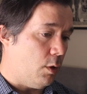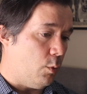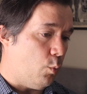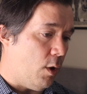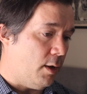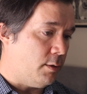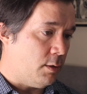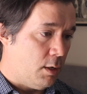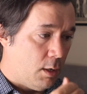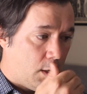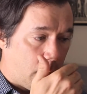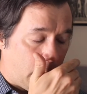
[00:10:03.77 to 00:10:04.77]
One
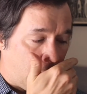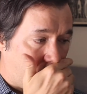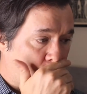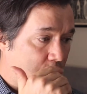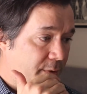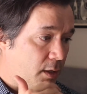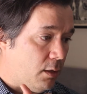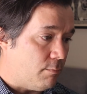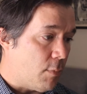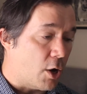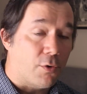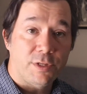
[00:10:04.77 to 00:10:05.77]
will be
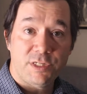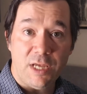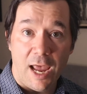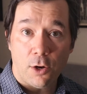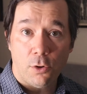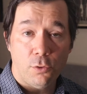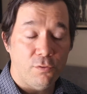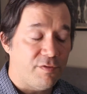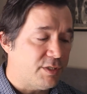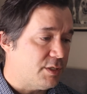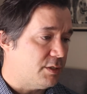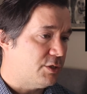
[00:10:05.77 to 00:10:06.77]
Margaret Sanger, who
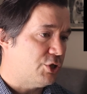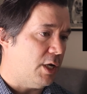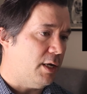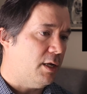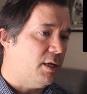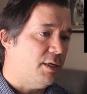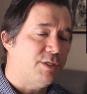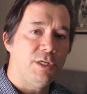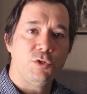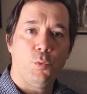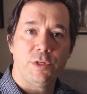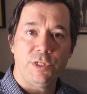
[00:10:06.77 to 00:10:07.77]
visits China in
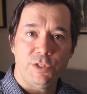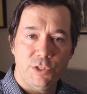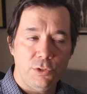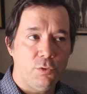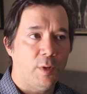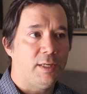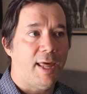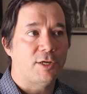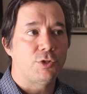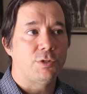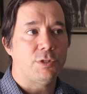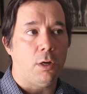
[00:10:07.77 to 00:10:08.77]
1922 and
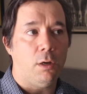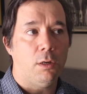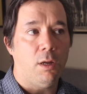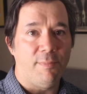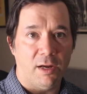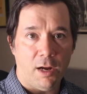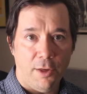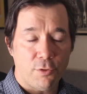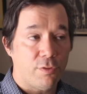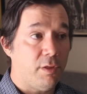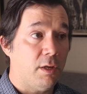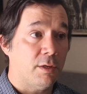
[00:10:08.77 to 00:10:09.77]
lectures on, among
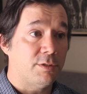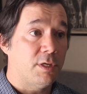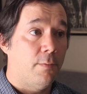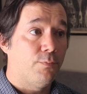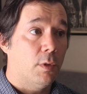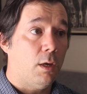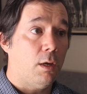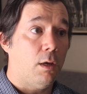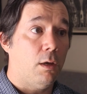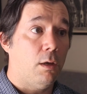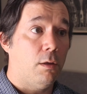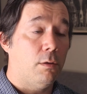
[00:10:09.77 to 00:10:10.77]
other things,
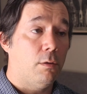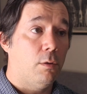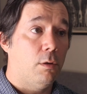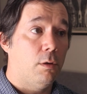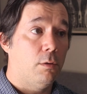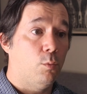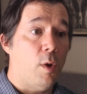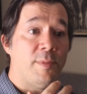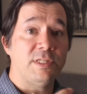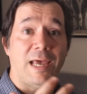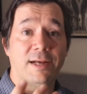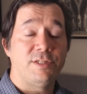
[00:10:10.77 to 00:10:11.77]

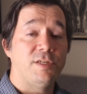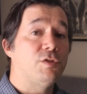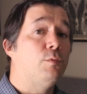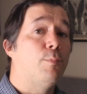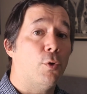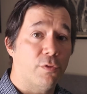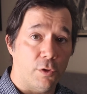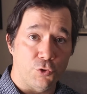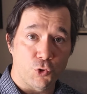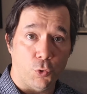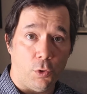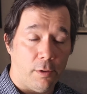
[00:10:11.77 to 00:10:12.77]
women's access to birth
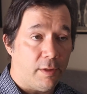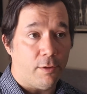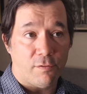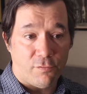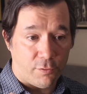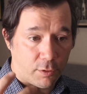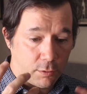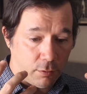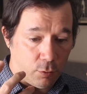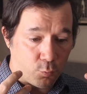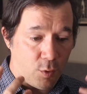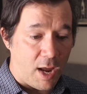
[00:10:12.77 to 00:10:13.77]
control, and therefore
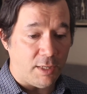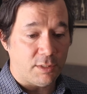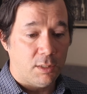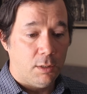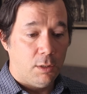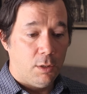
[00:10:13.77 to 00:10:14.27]
the right